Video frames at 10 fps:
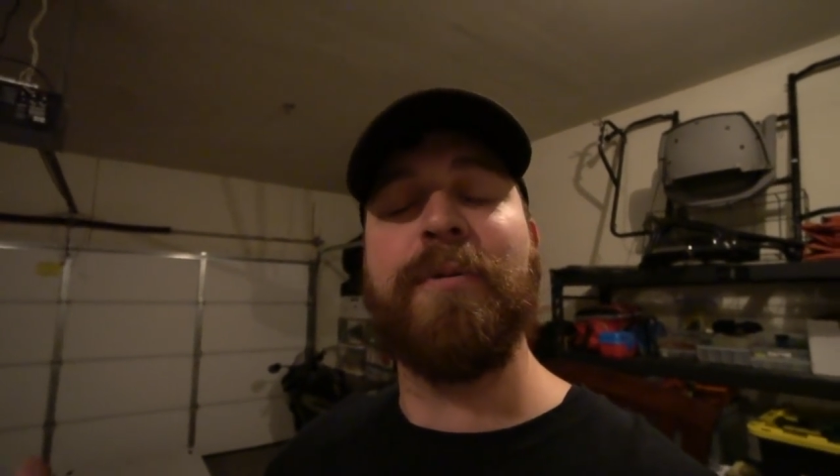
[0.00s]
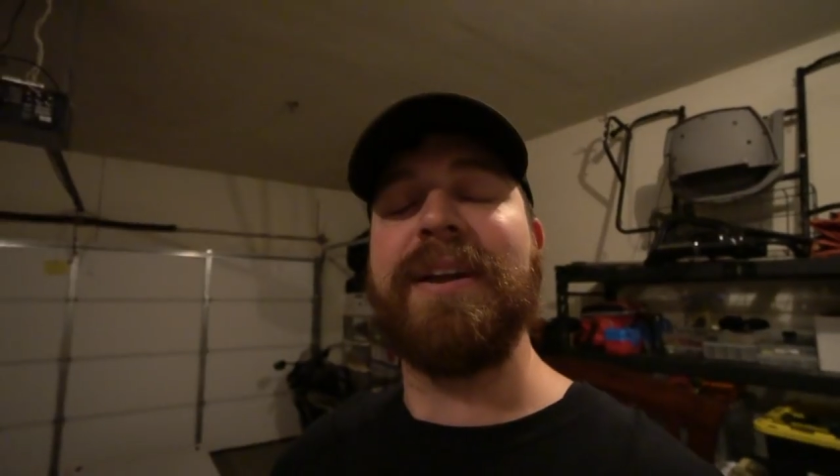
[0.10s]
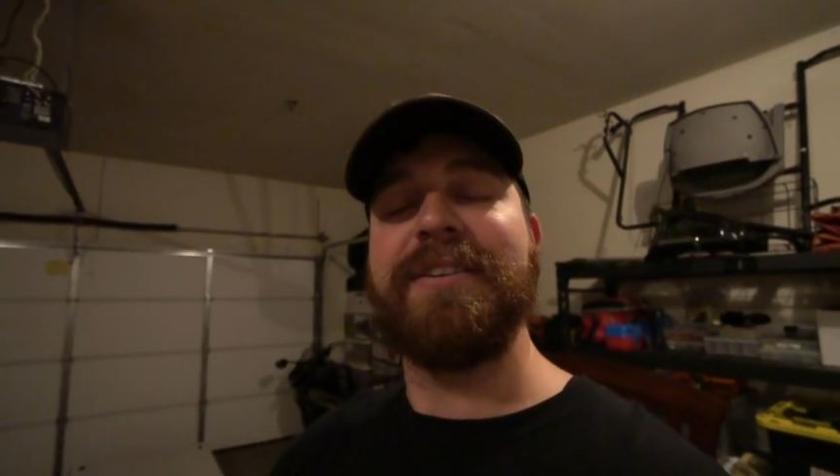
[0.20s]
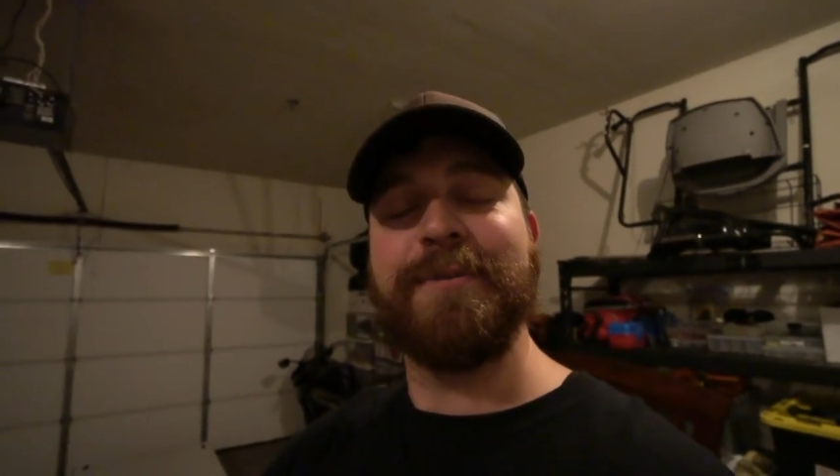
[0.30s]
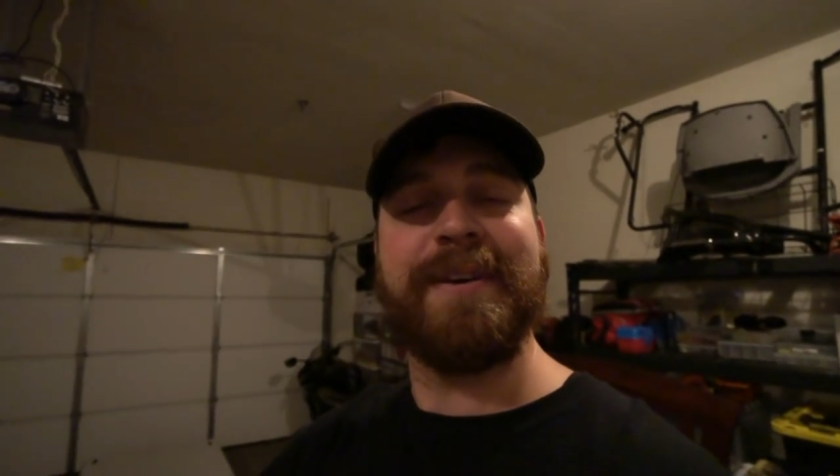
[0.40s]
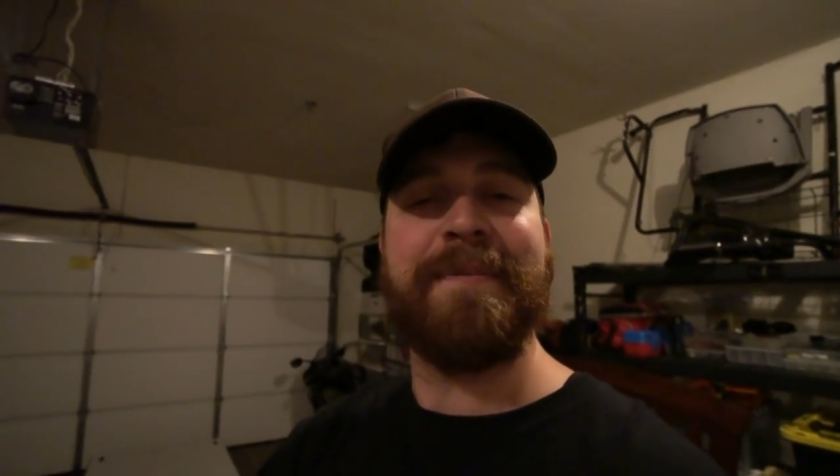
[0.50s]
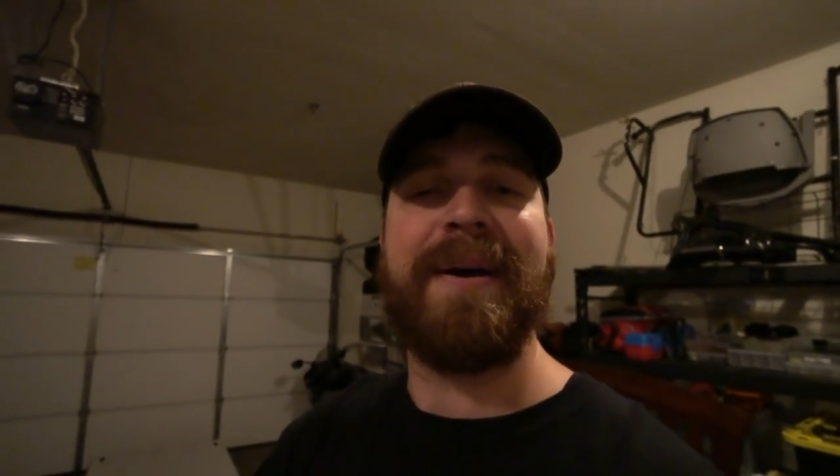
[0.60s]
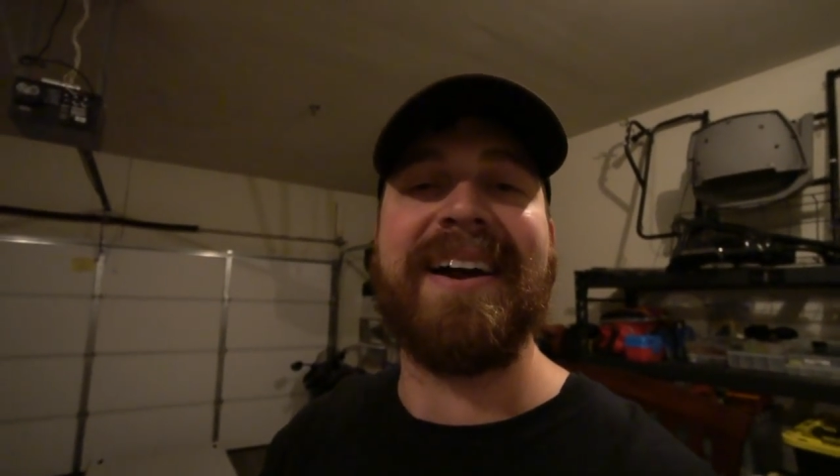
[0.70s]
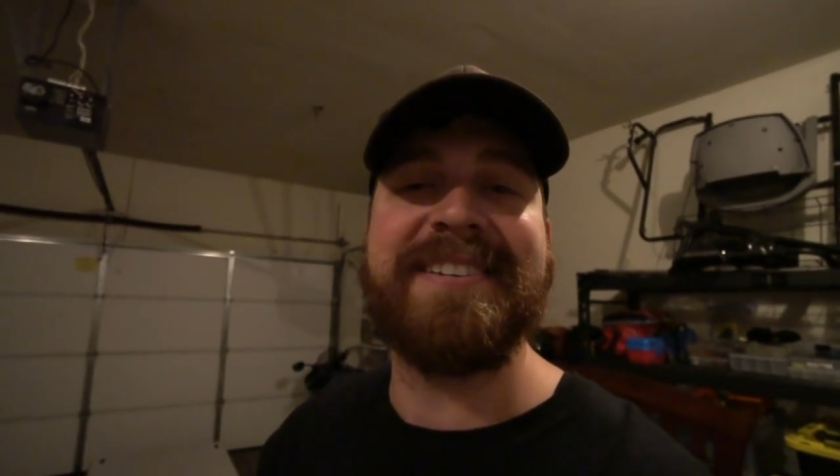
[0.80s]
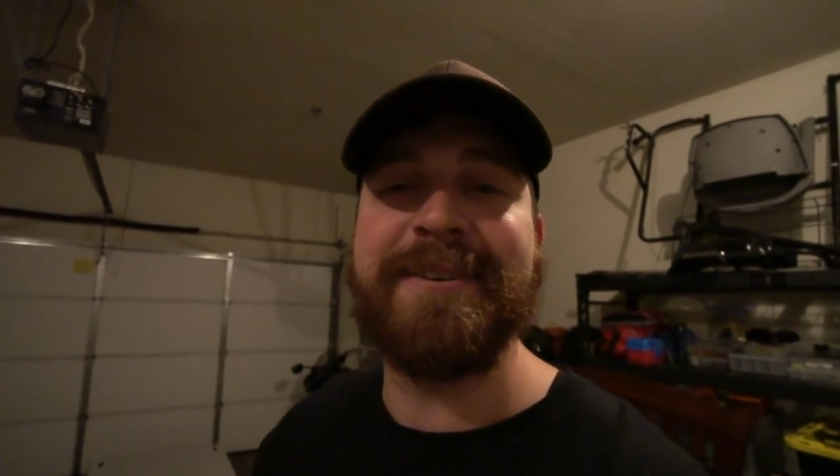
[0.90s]
We do get
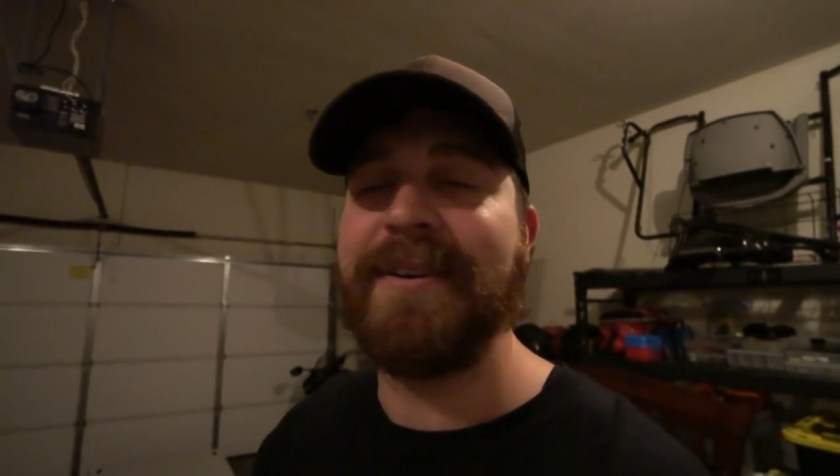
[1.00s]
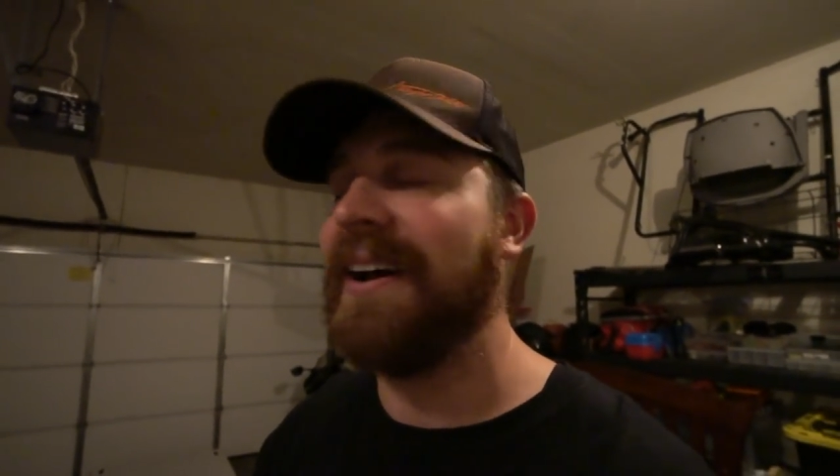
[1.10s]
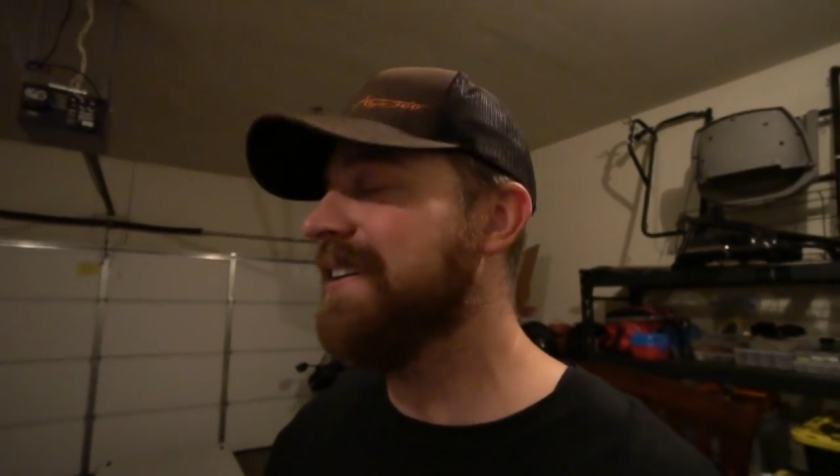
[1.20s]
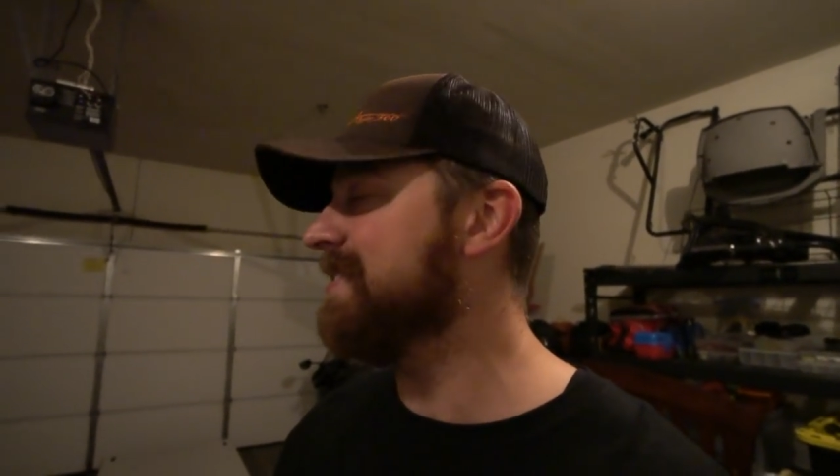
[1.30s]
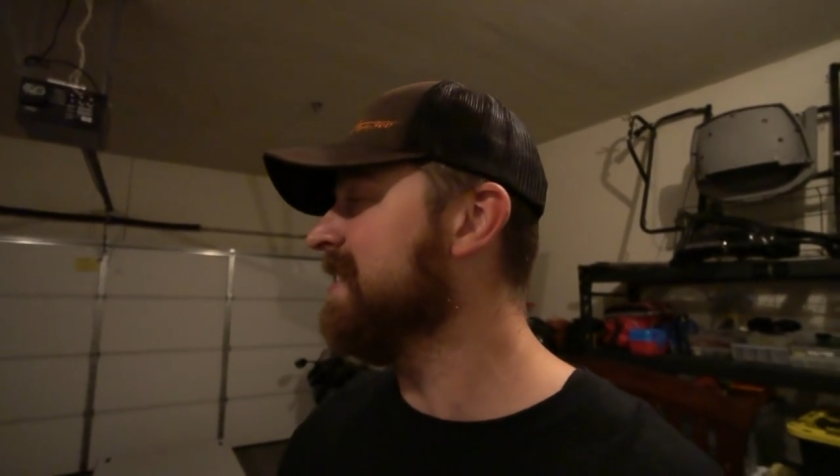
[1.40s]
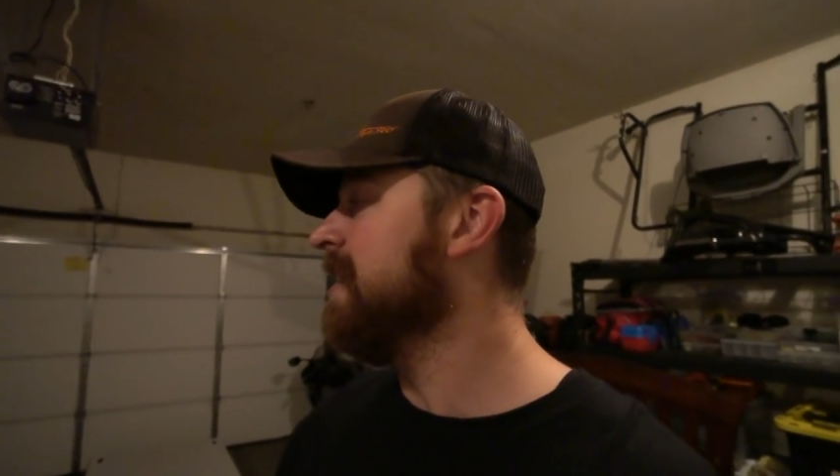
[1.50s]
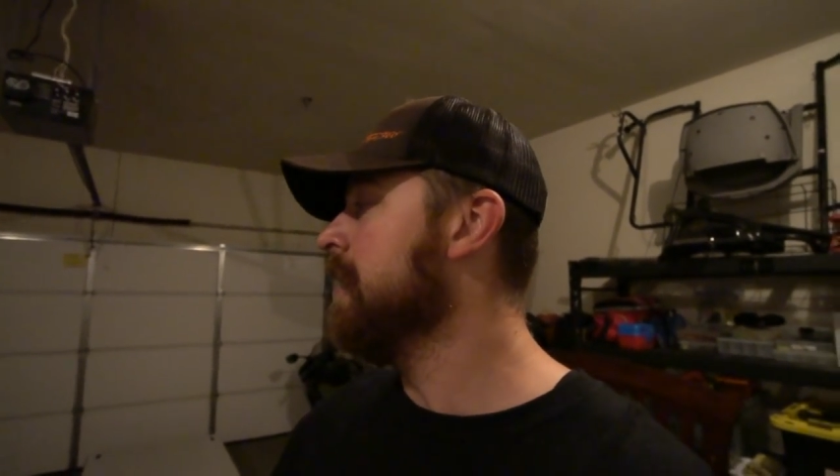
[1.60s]
back to you guys.